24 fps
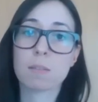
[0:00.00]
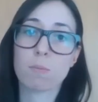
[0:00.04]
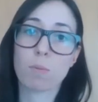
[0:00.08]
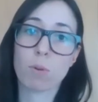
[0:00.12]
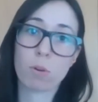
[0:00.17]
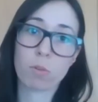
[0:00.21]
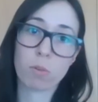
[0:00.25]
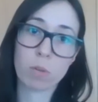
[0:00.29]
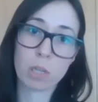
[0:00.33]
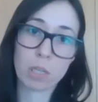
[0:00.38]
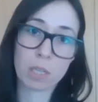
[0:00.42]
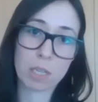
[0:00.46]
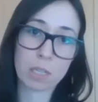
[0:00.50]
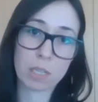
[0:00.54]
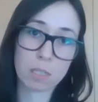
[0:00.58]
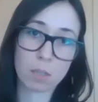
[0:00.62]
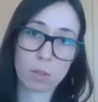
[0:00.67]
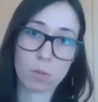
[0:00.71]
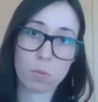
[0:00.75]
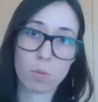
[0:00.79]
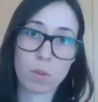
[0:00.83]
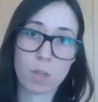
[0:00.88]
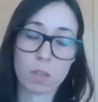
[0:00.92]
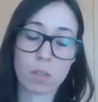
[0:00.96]
more
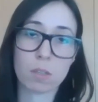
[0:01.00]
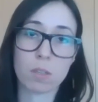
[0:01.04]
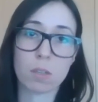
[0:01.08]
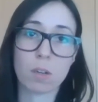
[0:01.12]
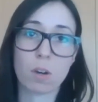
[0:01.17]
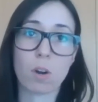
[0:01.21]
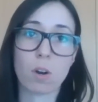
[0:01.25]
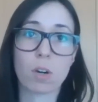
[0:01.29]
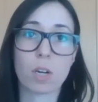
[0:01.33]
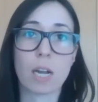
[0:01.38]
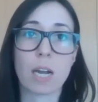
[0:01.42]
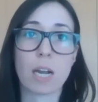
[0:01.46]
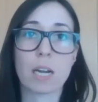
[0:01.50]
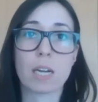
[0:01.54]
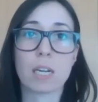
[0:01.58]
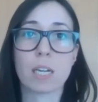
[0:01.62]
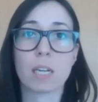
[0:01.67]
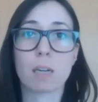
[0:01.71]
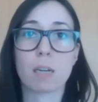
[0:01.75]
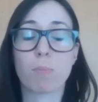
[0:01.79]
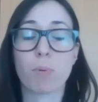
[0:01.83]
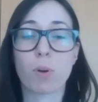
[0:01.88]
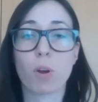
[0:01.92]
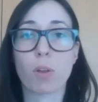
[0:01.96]
related with
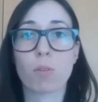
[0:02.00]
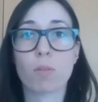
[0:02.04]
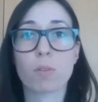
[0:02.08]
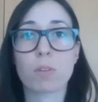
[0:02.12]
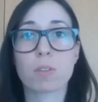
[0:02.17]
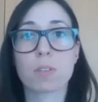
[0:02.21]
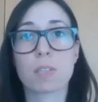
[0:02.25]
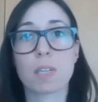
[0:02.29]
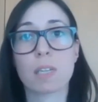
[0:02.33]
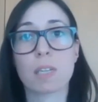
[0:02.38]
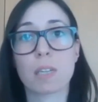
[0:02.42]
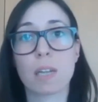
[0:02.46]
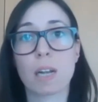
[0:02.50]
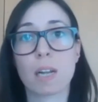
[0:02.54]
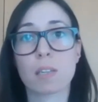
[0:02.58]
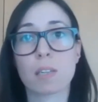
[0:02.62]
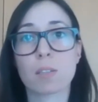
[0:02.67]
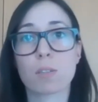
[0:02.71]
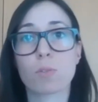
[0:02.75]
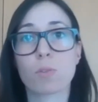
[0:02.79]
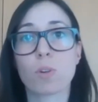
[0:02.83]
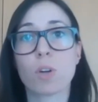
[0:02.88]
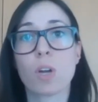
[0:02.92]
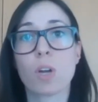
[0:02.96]
organic products, and
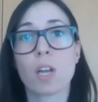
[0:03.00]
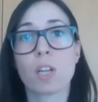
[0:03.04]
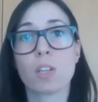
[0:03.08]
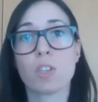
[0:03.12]
also